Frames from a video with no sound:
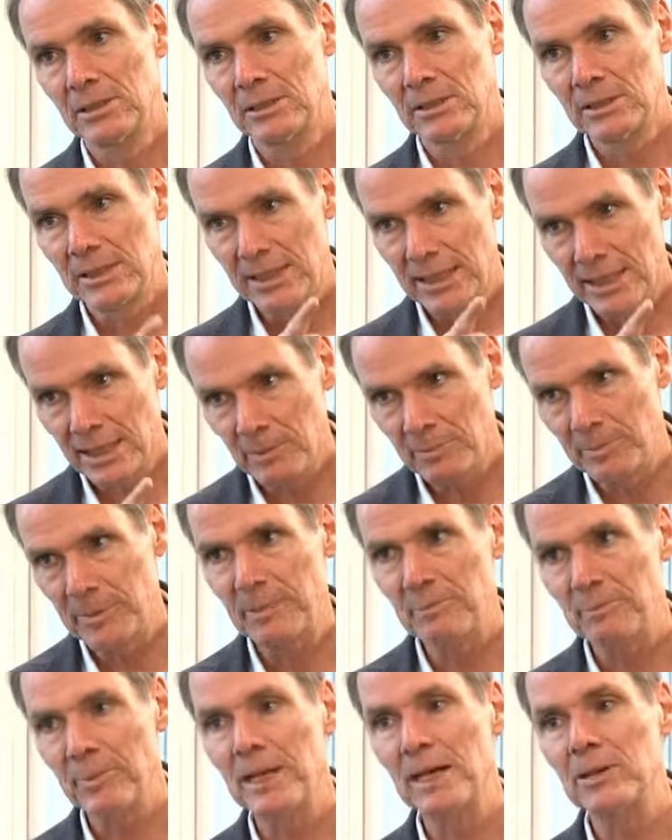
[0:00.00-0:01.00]
to help
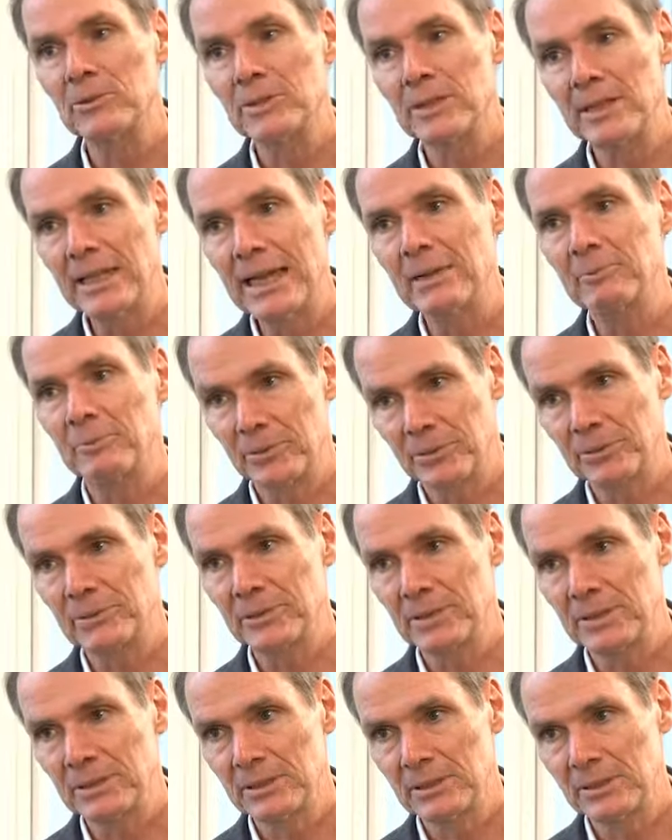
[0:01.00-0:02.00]
empower that
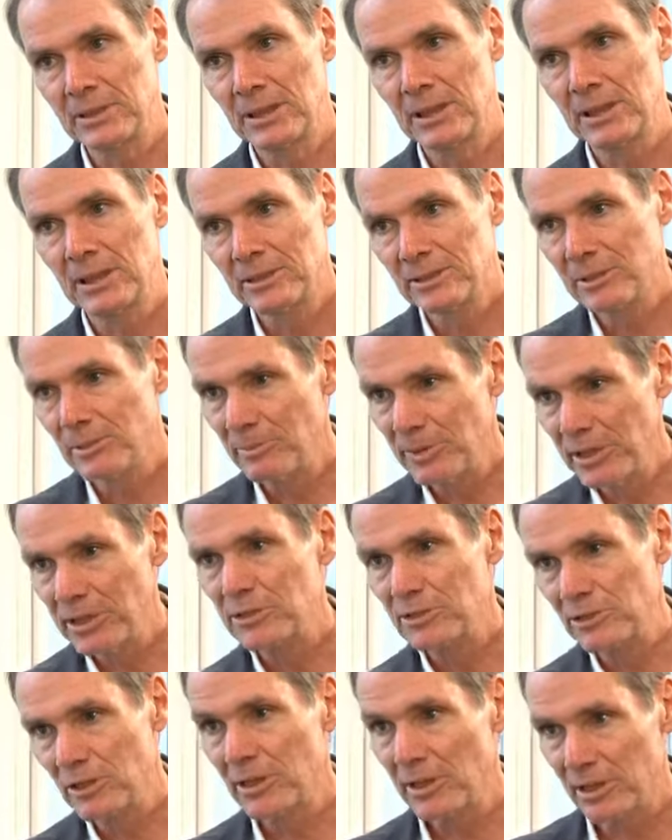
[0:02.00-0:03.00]
person to be
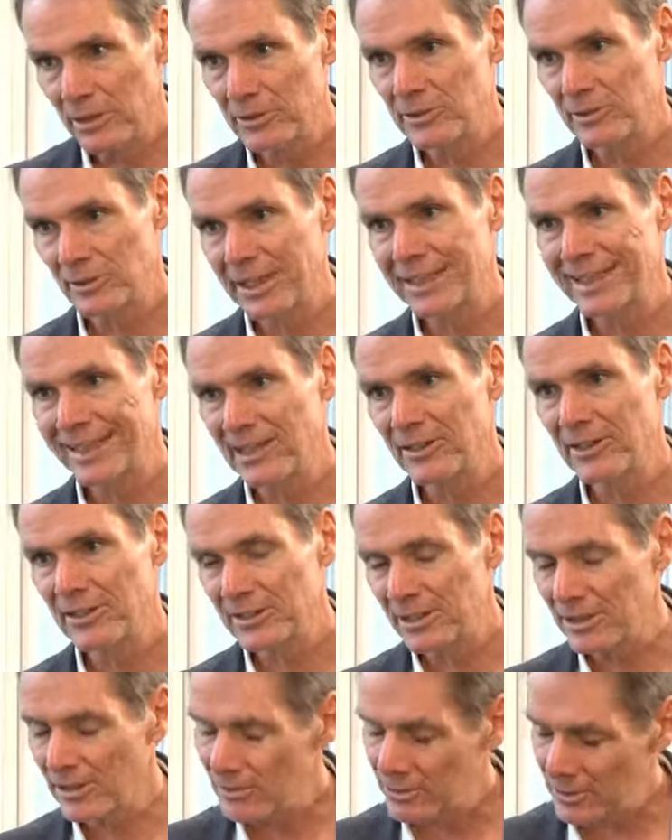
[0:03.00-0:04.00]
in charge, like
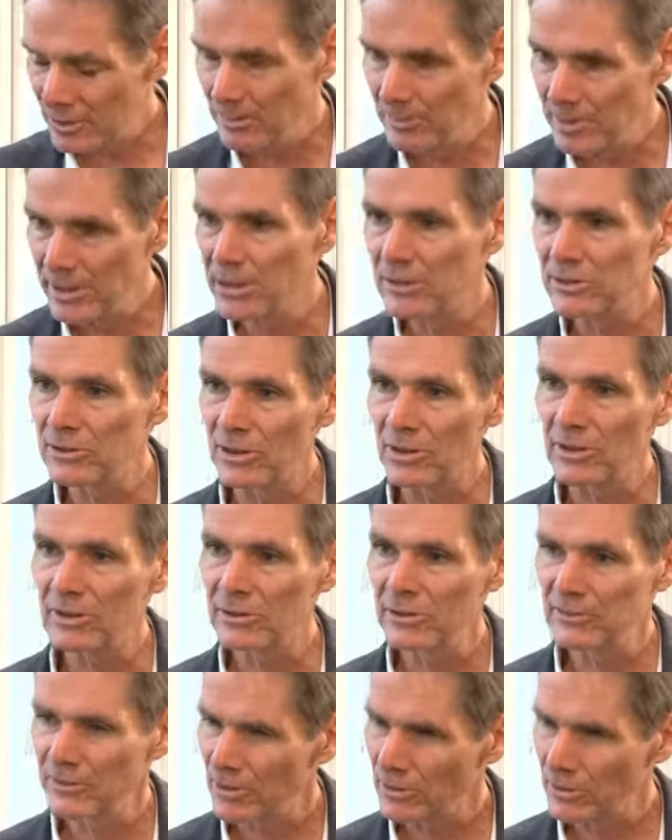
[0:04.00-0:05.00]
Erickson, to be in
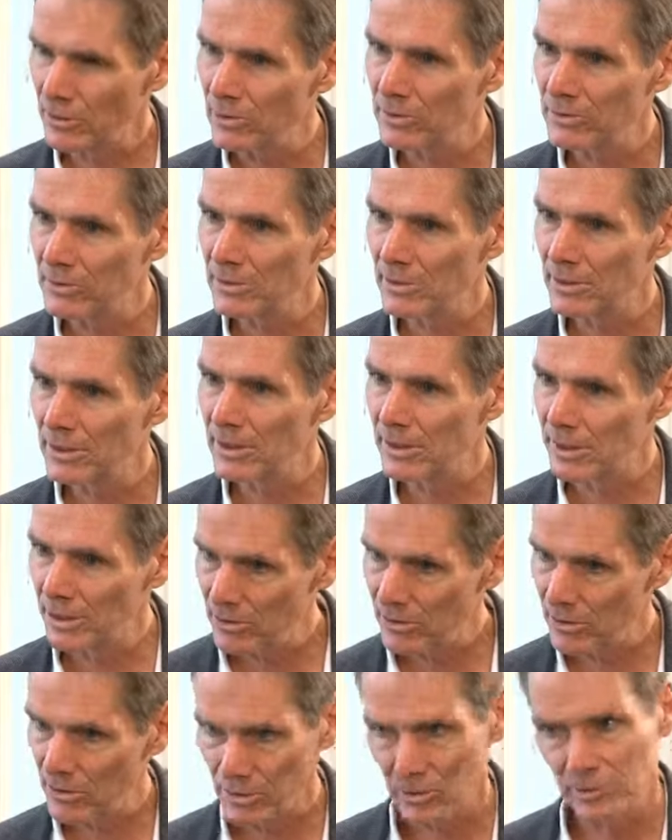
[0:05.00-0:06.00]
charge of their
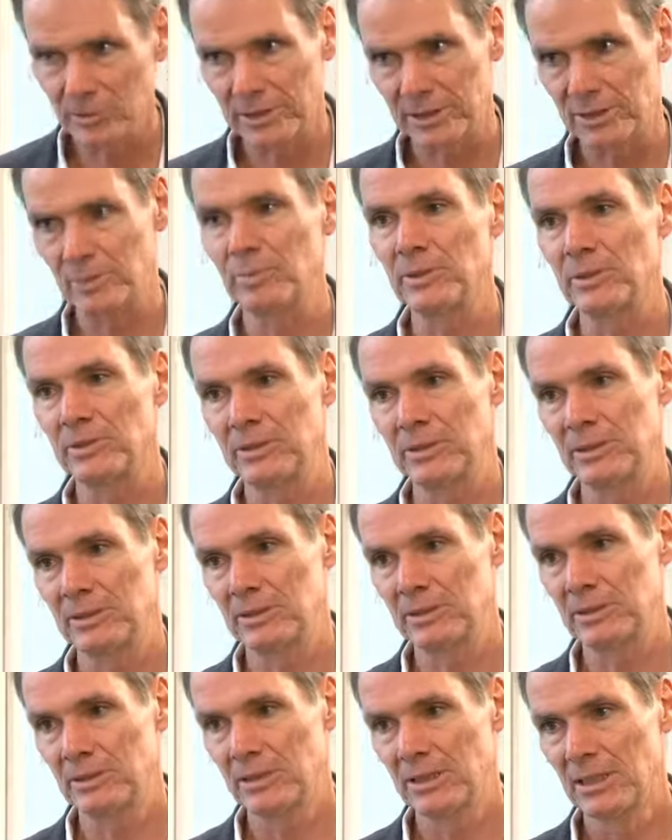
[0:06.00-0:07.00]
own
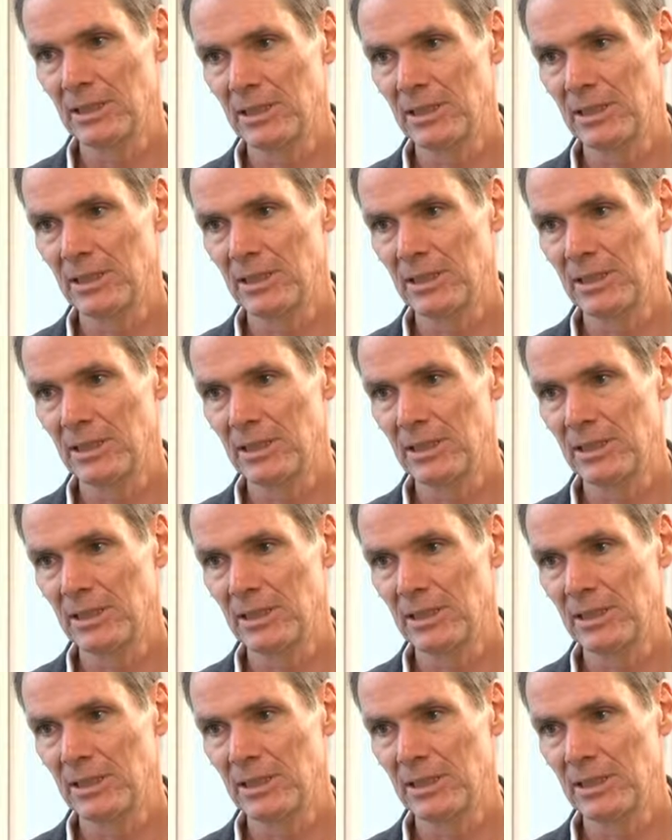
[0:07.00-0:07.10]
experience.